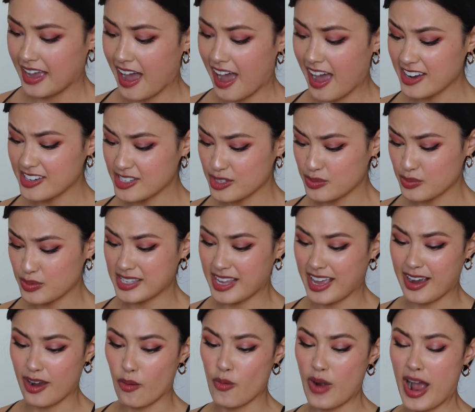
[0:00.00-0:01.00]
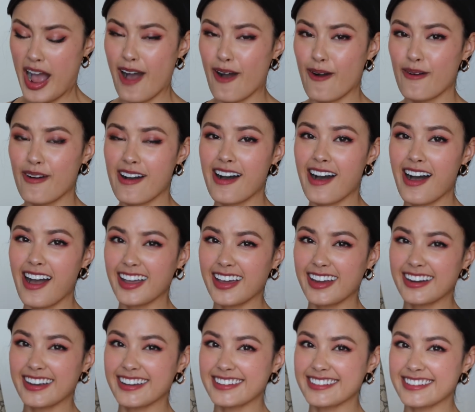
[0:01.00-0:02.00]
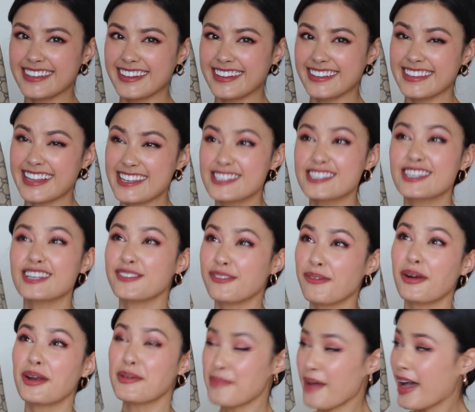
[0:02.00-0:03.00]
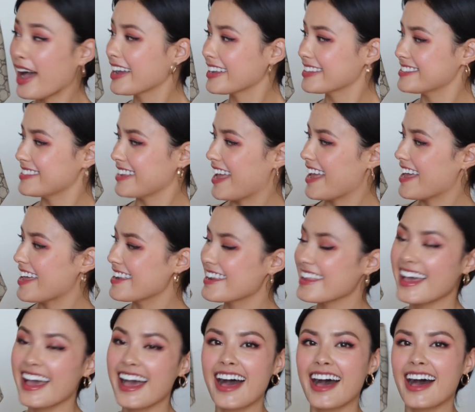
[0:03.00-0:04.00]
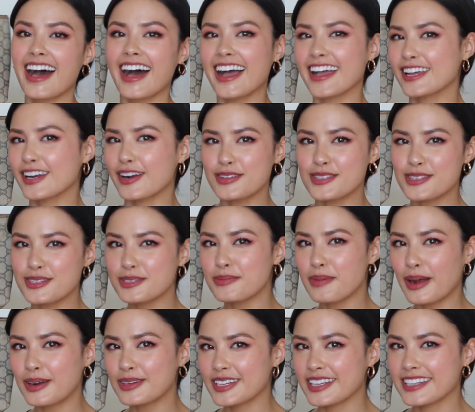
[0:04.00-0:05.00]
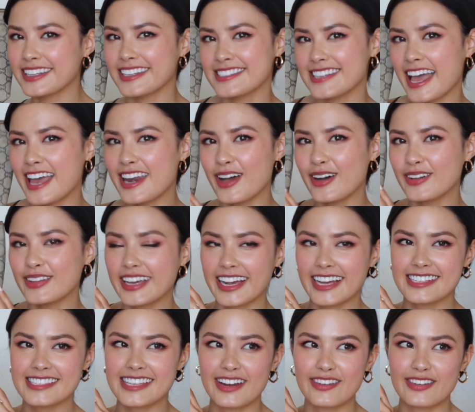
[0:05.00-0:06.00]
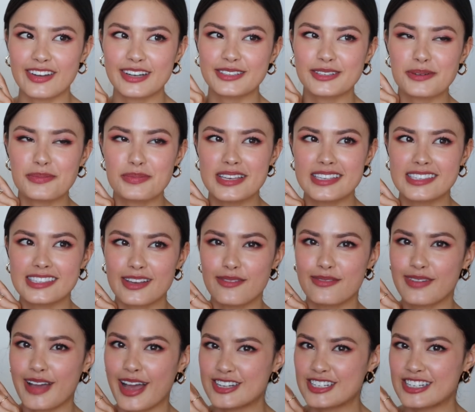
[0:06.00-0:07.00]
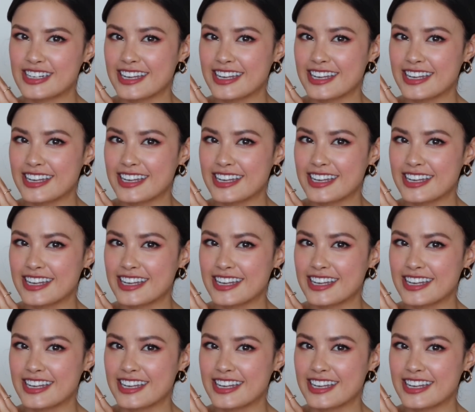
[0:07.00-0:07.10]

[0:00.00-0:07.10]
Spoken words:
I just was like, wow, I got a good deal, less than 20 bucks. And I can always use a pouch like this. And now, like I said, I've got a little piece of fashion